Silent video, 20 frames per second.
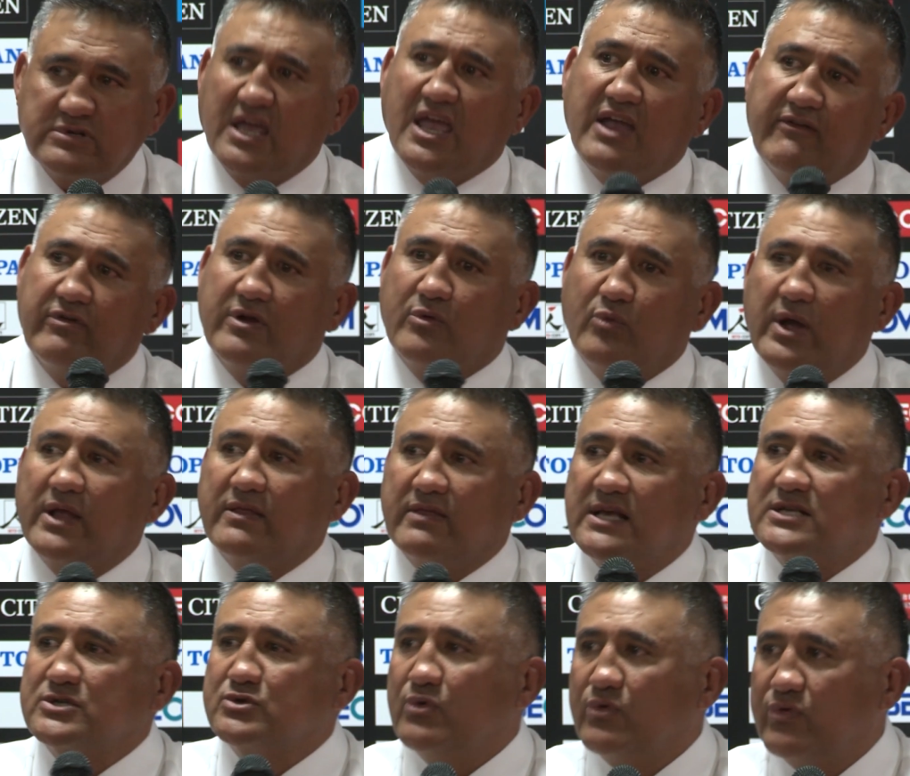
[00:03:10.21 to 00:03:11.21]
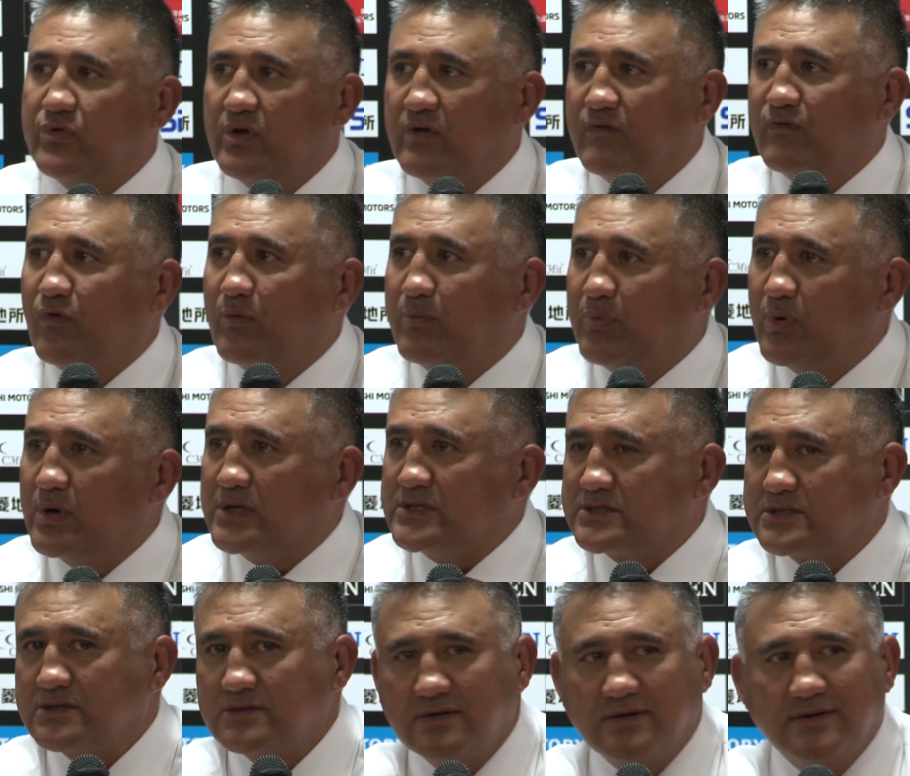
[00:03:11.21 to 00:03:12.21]
So every week they score 34
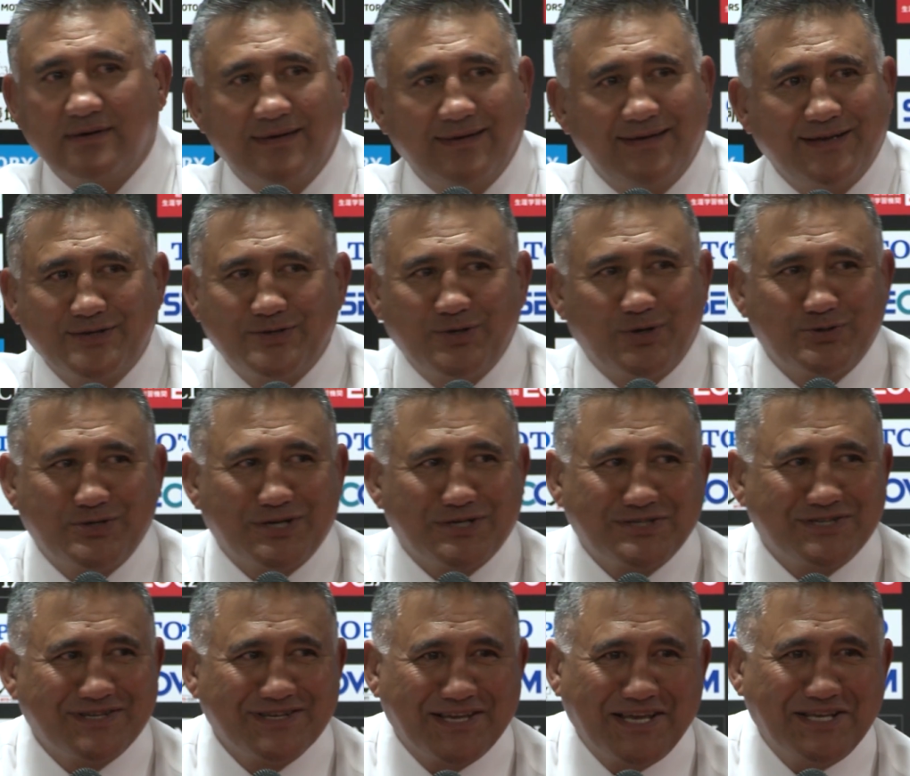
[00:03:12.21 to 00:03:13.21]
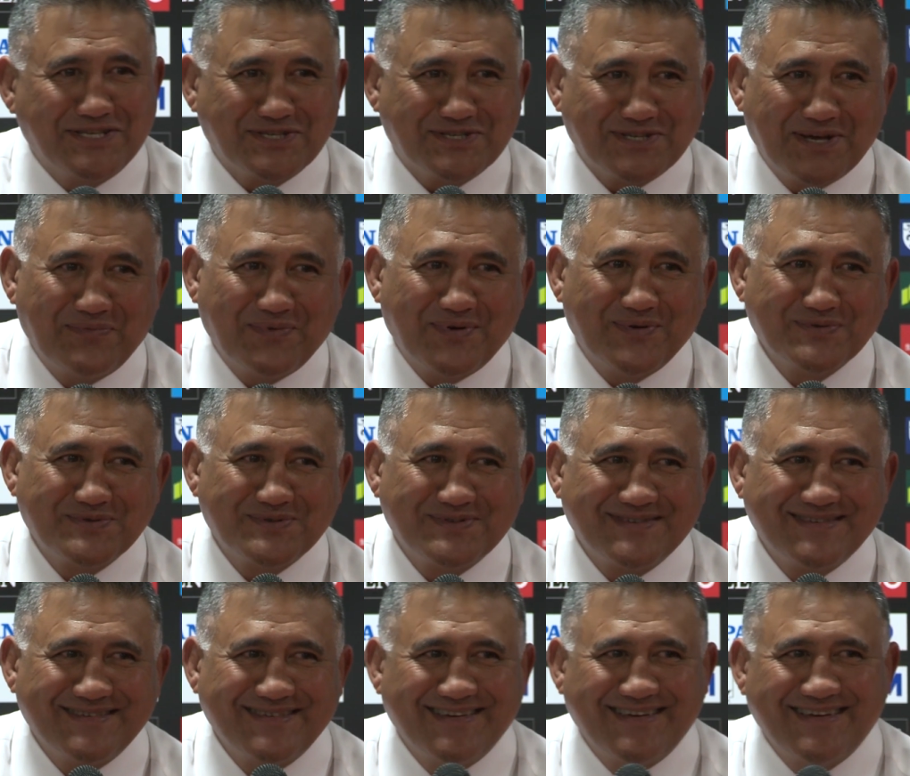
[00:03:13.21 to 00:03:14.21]
points. It's not just against the
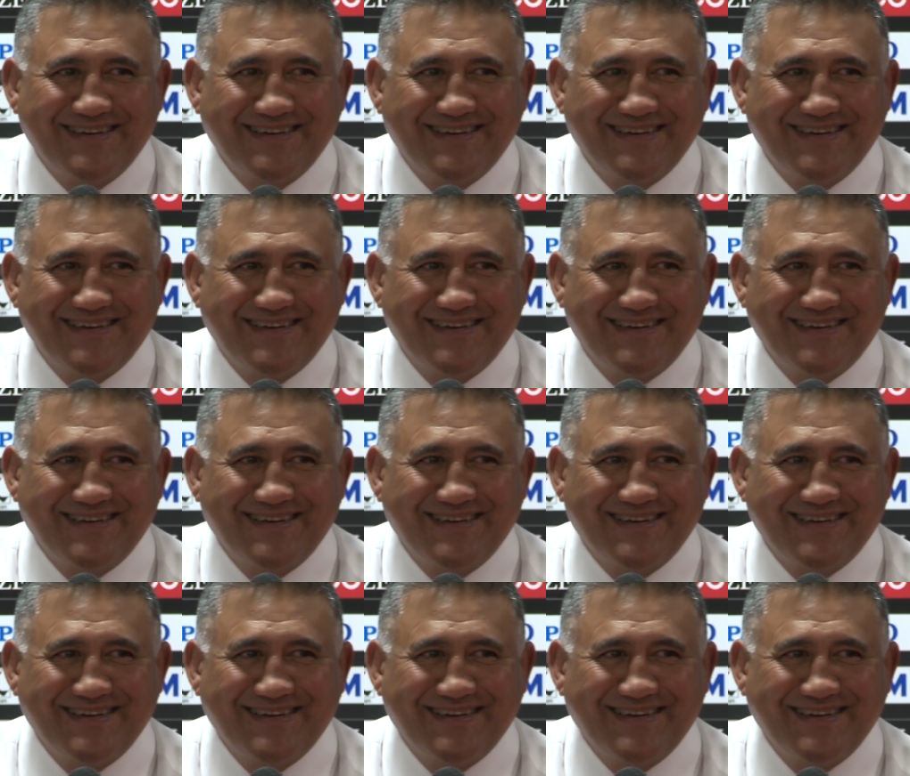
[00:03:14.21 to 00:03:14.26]
Sunwolves.